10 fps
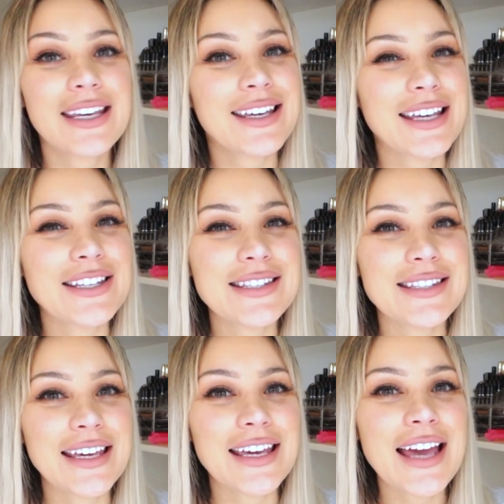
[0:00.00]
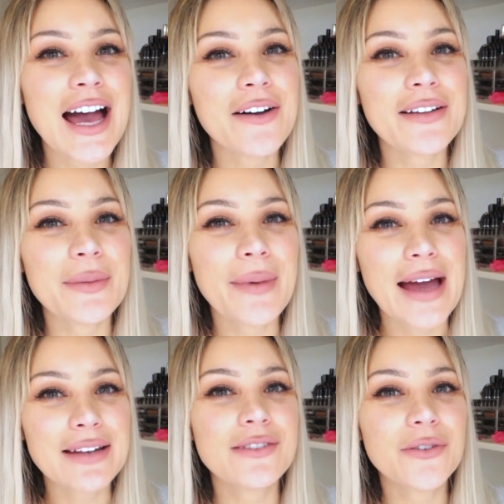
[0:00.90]
Can you see how the
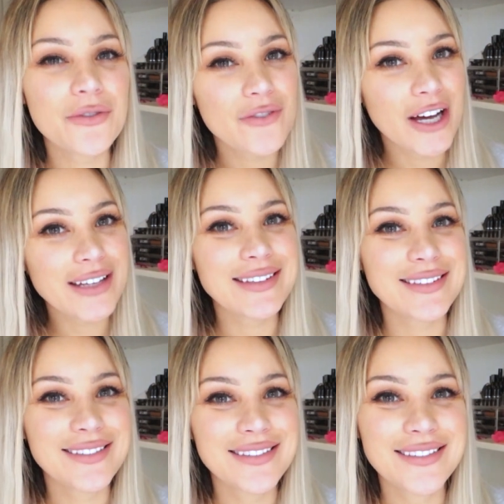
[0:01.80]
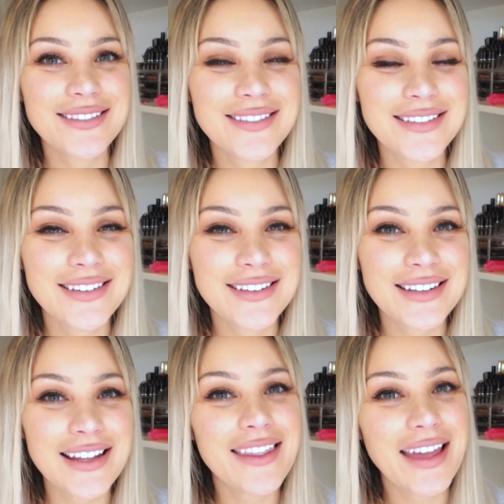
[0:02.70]
pattern sort of works?
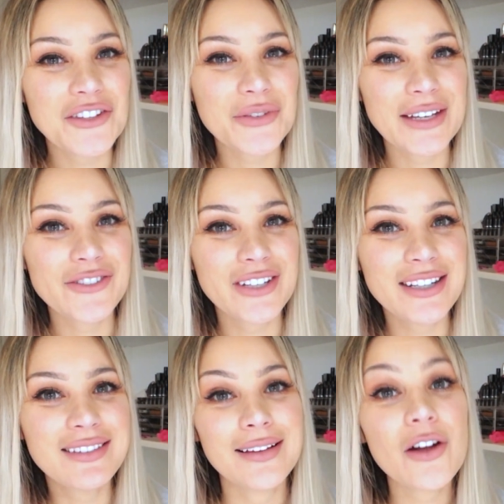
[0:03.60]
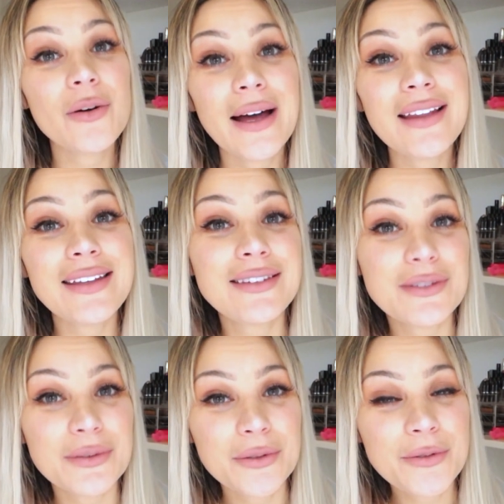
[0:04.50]
Next question. ¿Cuál es
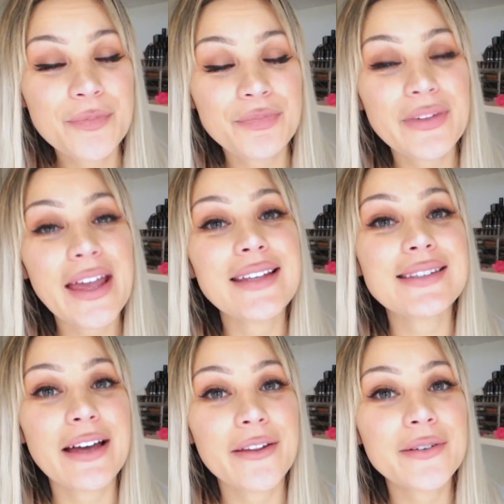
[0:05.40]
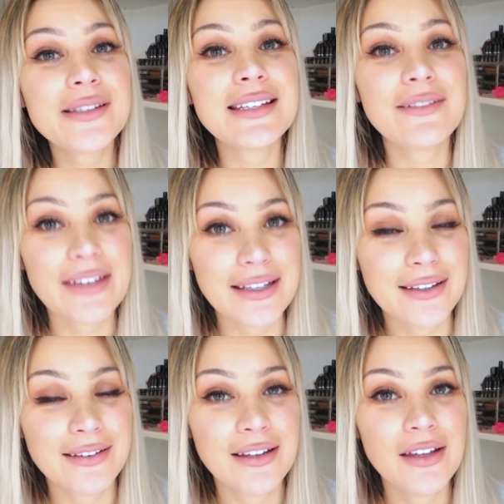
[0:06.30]
tu estado civil?
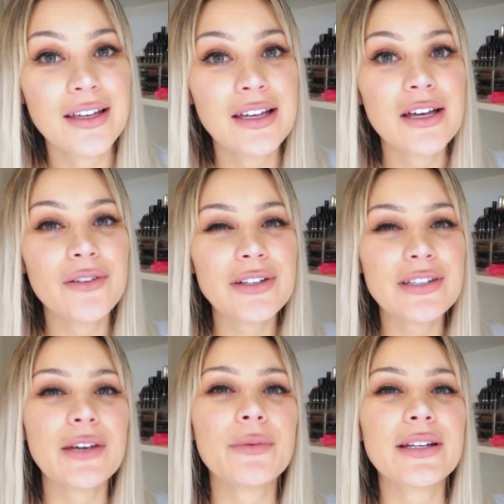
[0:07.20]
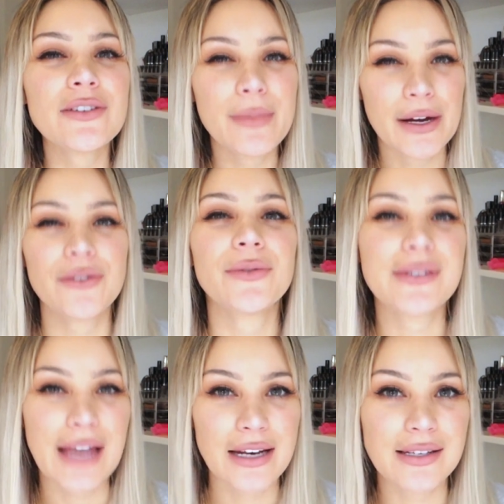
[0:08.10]
Which is like, what is your marital
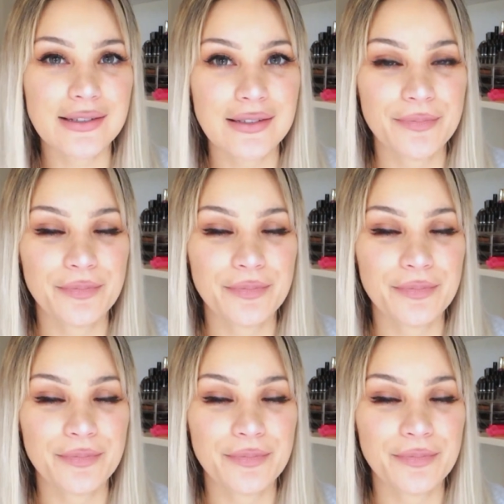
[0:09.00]
status?